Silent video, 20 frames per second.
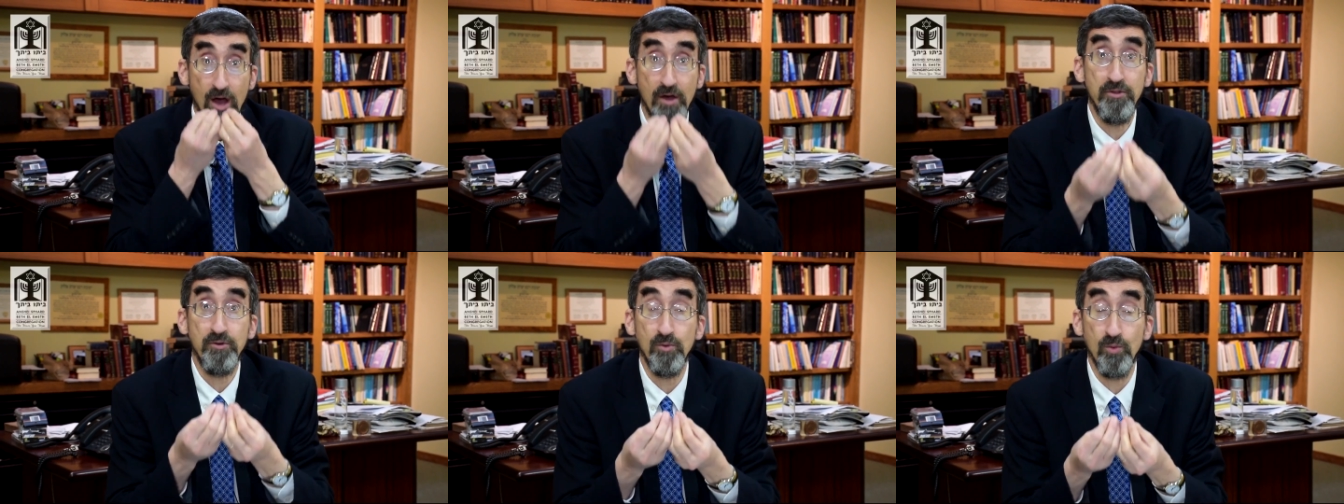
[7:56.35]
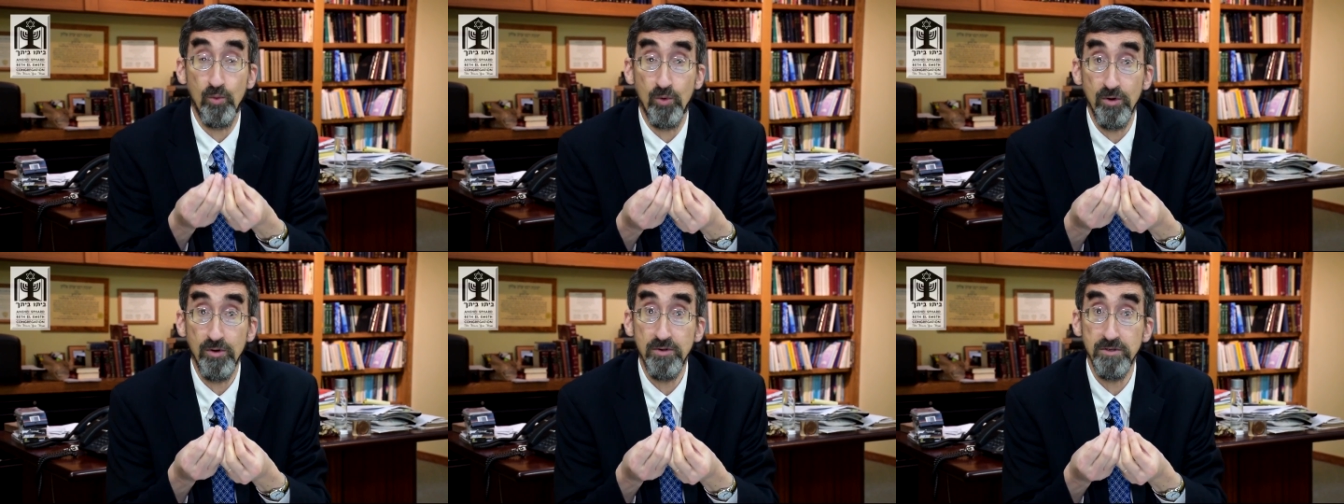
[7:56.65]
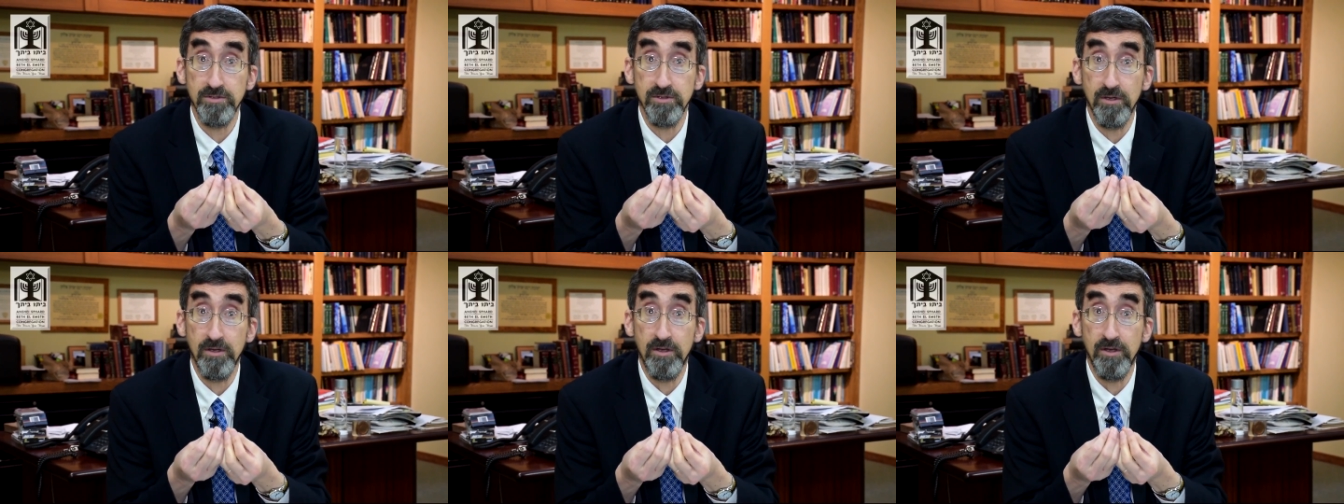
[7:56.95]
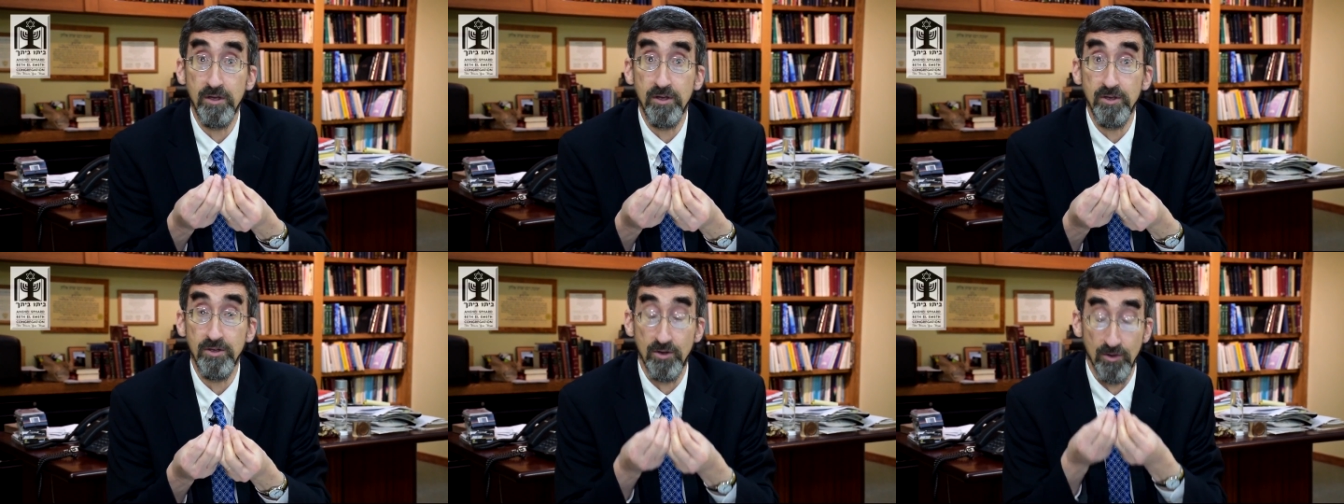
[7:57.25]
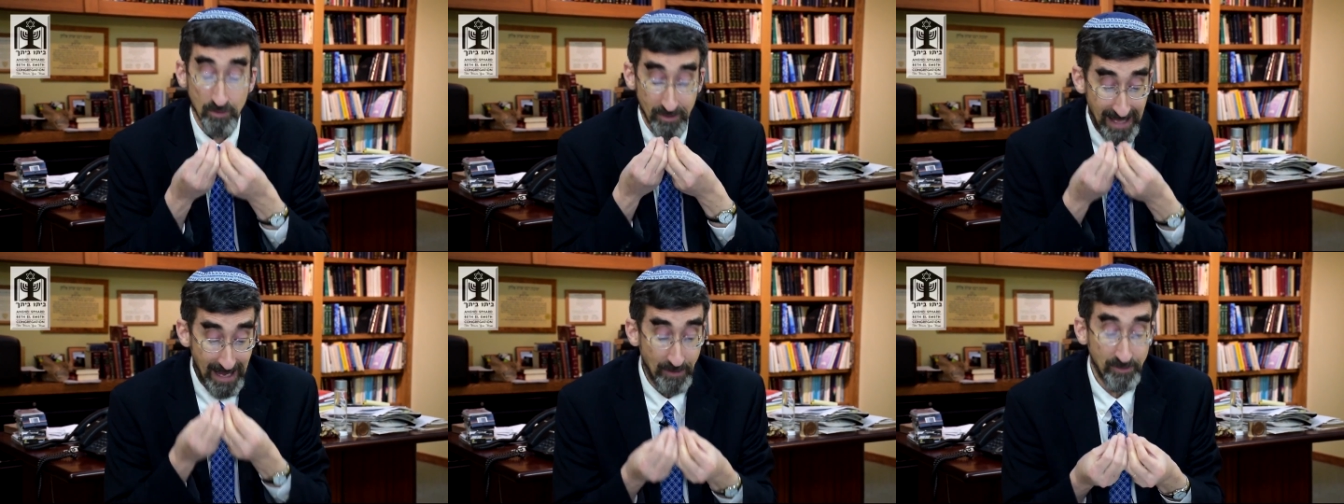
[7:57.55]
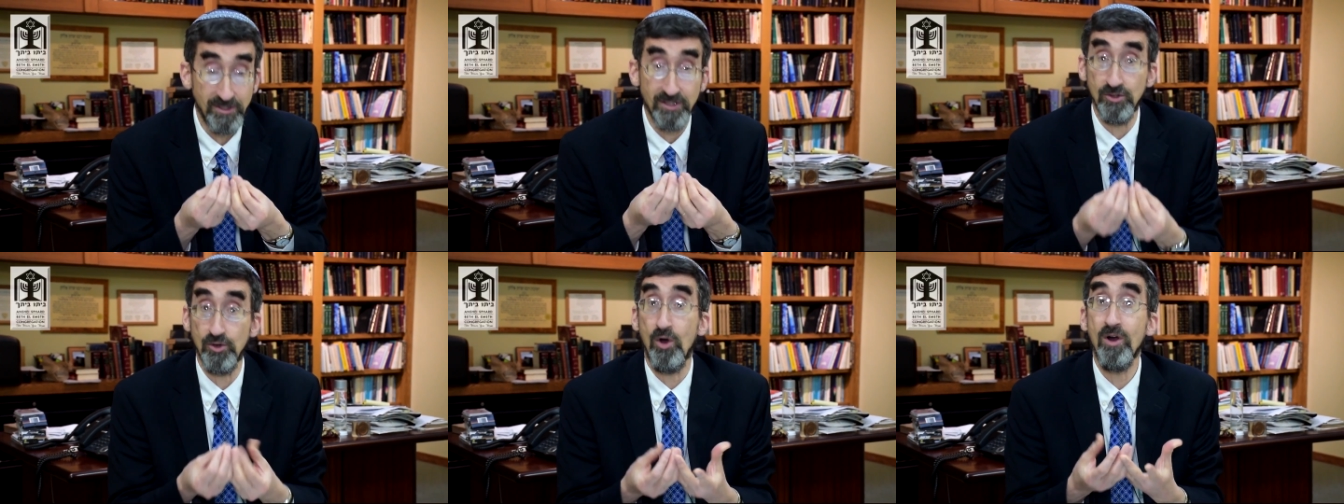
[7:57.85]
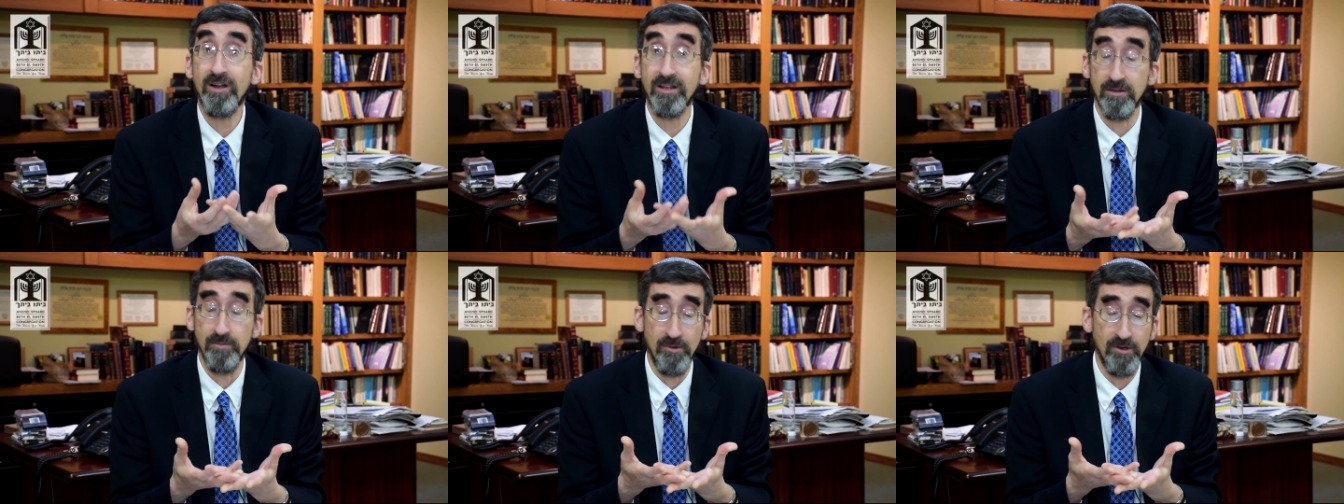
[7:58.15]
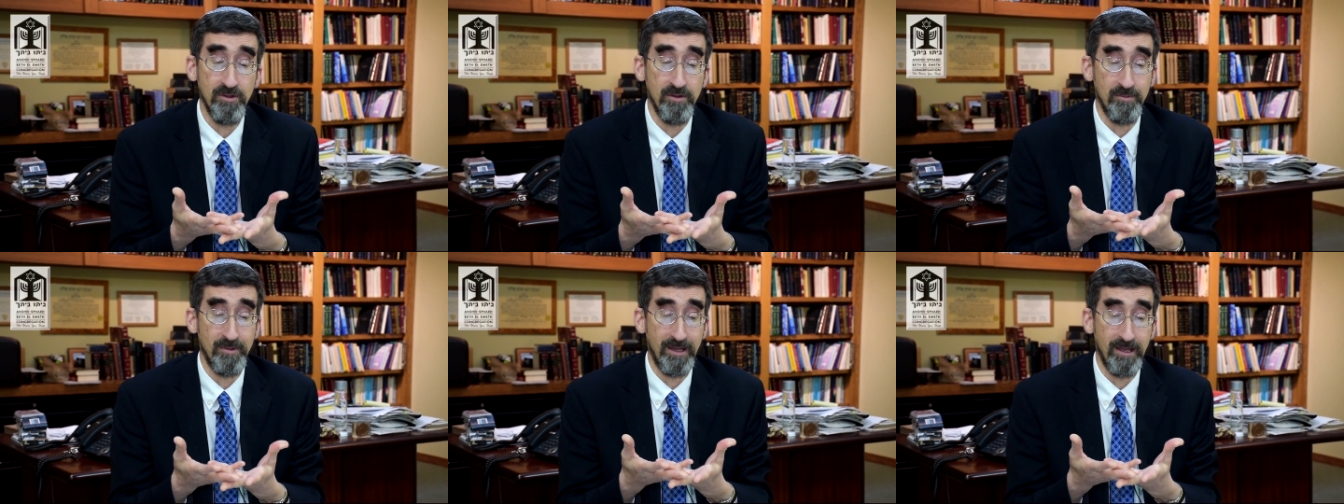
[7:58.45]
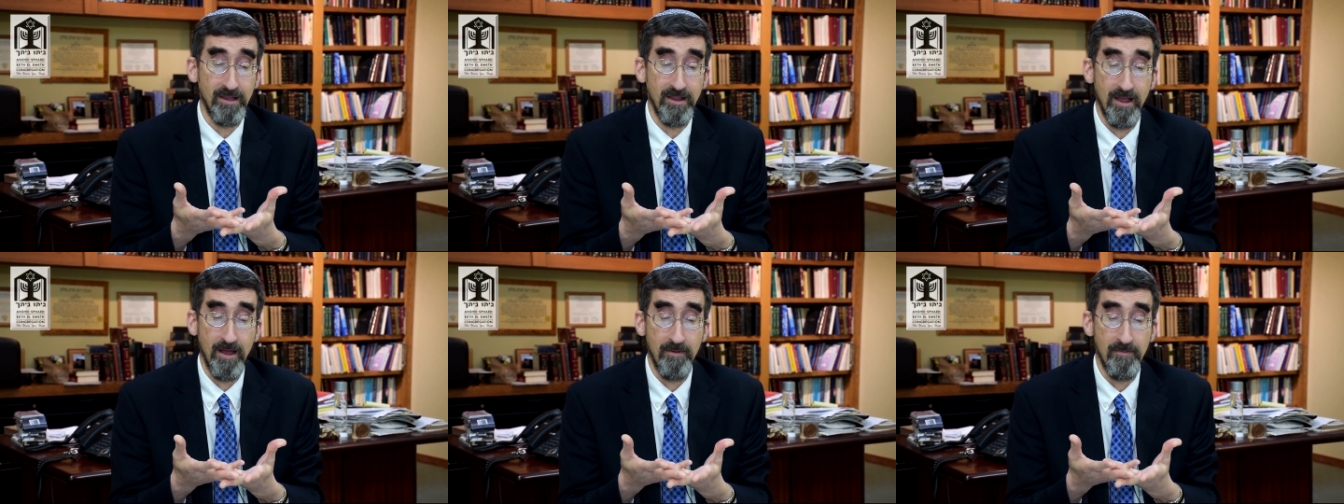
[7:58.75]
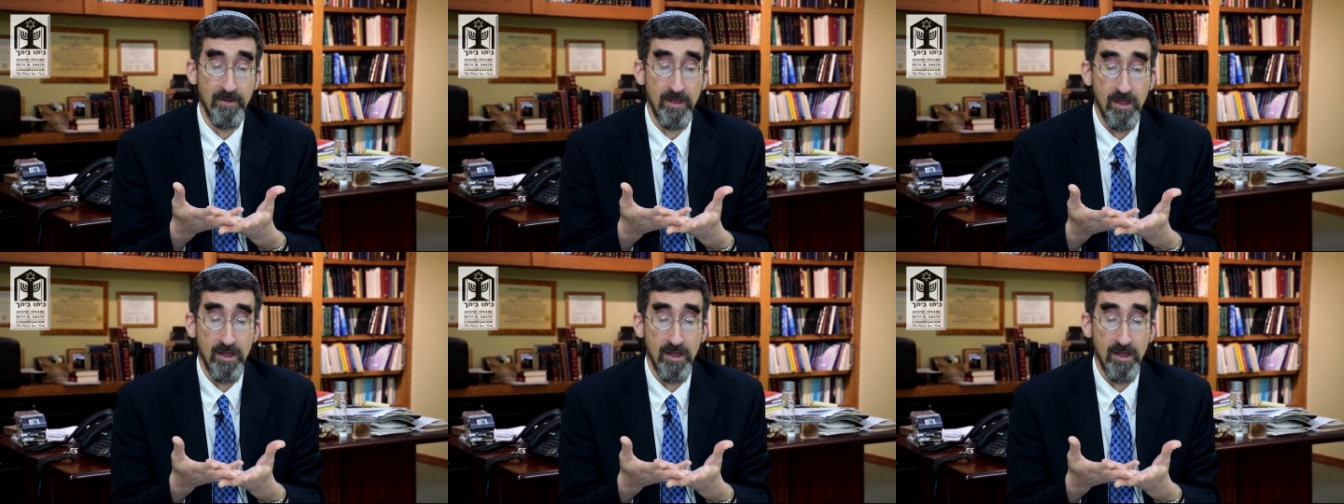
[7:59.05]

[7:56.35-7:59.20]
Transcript: other words? You're allowed to talk in the middle of the Megillah?